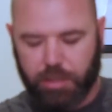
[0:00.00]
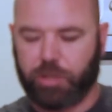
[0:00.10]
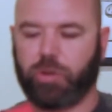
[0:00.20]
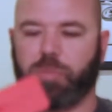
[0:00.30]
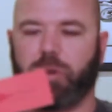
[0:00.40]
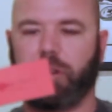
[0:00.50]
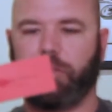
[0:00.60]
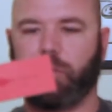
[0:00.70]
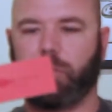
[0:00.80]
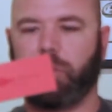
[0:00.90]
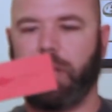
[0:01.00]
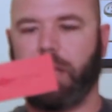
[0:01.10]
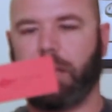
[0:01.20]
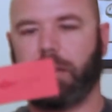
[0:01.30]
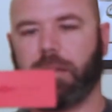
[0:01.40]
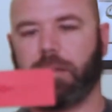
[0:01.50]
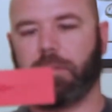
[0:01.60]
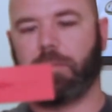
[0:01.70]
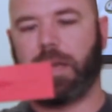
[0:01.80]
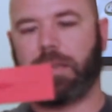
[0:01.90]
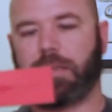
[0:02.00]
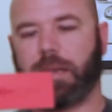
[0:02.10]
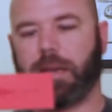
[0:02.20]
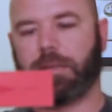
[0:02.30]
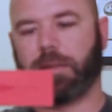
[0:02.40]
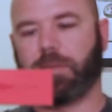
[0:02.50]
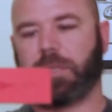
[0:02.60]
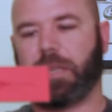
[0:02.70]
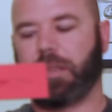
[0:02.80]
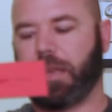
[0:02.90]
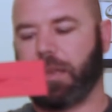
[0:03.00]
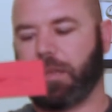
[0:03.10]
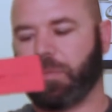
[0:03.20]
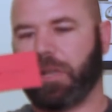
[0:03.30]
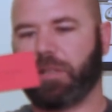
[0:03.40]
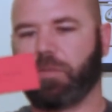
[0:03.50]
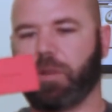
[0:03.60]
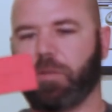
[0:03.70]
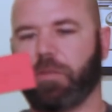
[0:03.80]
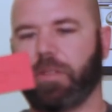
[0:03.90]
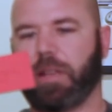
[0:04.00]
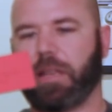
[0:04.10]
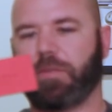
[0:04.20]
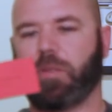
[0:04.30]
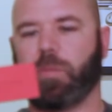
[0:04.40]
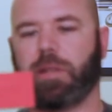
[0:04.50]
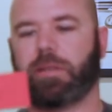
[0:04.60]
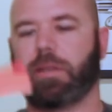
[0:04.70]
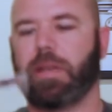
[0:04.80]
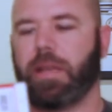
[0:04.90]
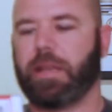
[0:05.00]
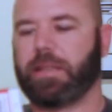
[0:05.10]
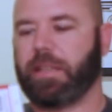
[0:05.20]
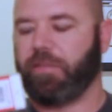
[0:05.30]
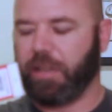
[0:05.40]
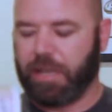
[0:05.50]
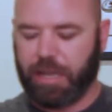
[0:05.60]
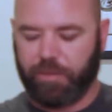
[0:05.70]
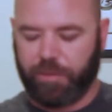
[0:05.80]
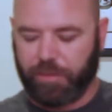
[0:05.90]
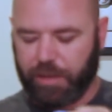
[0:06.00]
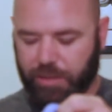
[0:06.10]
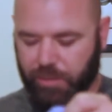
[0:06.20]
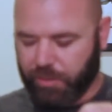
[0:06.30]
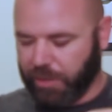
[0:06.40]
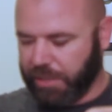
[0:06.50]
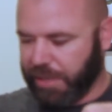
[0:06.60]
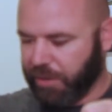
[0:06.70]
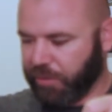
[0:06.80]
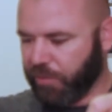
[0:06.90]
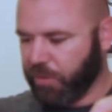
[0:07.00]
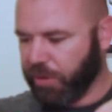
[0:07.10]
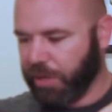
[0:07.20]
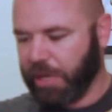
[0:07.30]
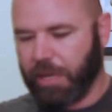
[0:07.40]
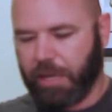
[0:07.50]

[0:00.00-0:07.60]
Short Par 4 brand, my size, I don't want to say that is, but it's grown over the last few months. $79.50 is what it retails for.